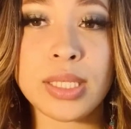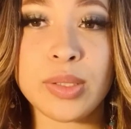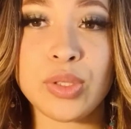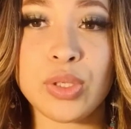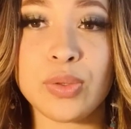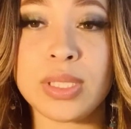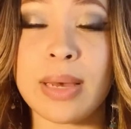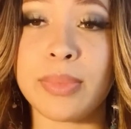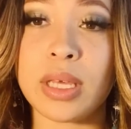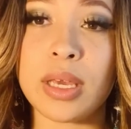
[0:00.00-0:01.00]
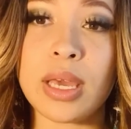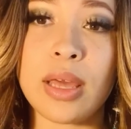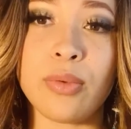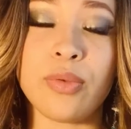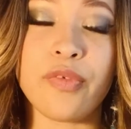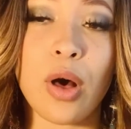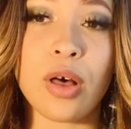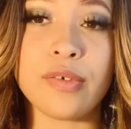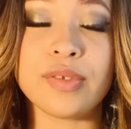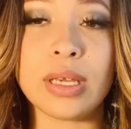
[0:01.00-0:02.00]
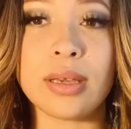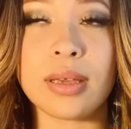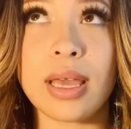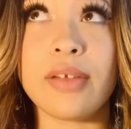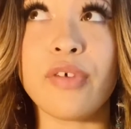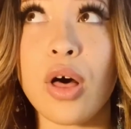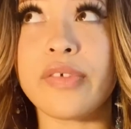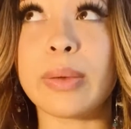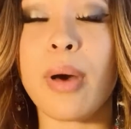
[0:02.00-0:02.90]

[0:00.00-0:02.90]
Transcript: to do something involving